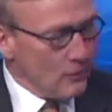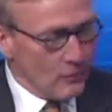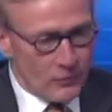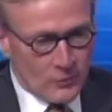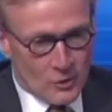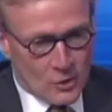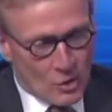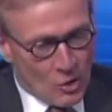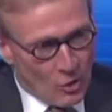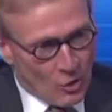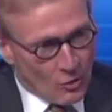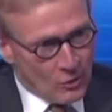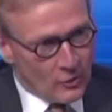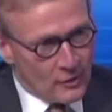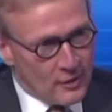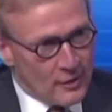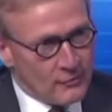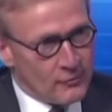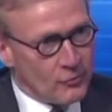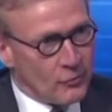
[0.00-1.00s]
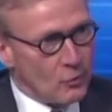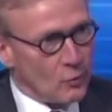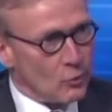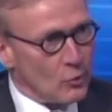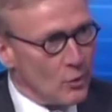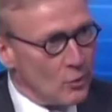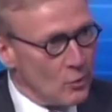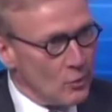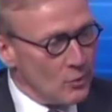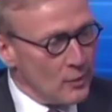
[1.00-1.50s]
The car left the
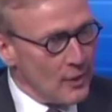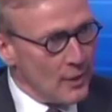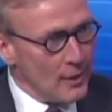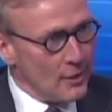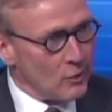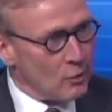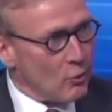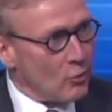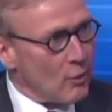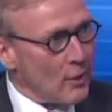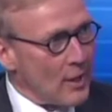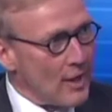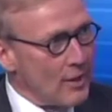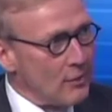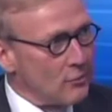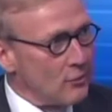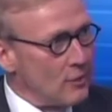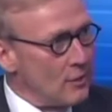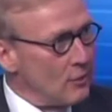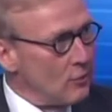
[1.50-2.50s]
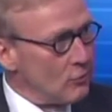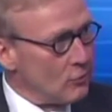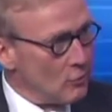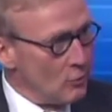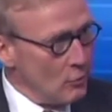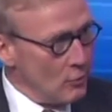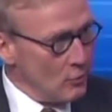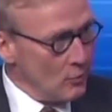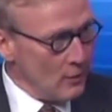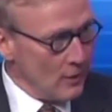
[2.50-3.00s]
road and crashed
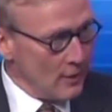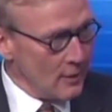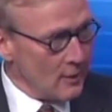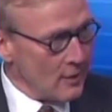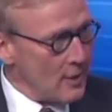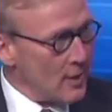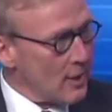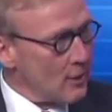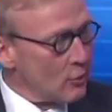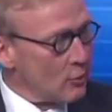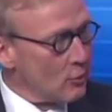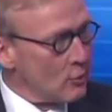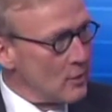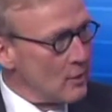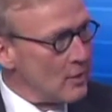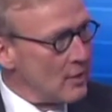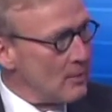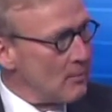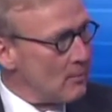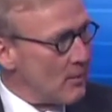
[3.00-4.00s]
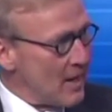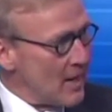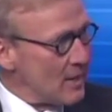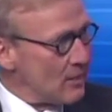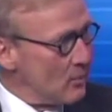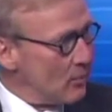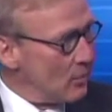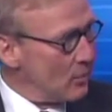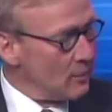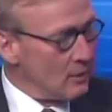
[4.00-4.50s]
into a concrete
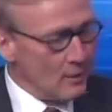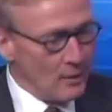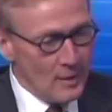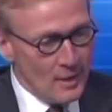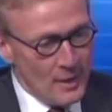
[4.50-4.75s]
embankment,